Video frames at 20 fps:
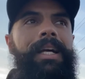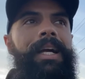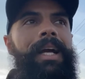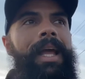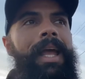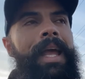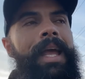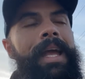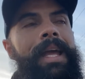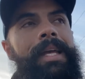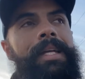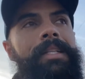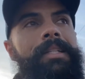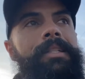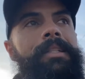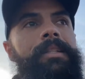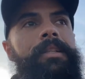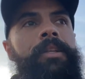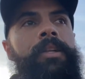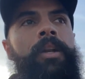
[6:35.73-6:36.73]

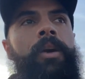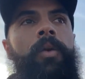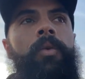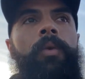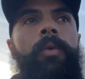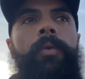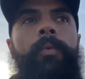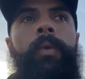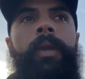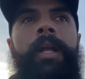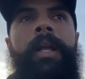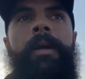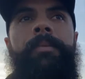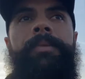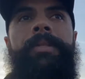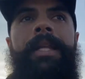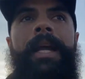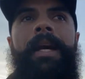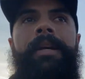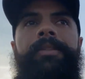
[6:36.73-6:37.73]
And, you know, when it comes
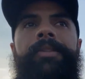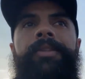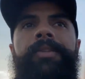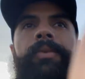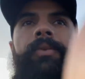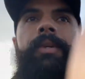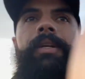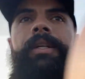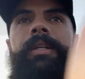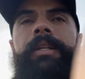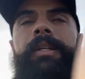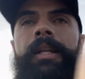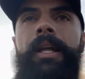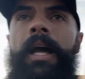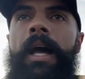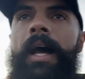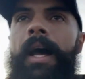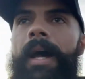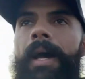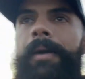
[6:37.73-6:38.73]
down to it,
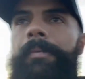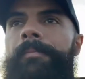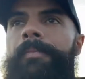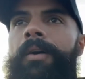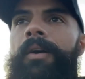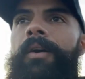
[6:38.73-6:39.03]
gosh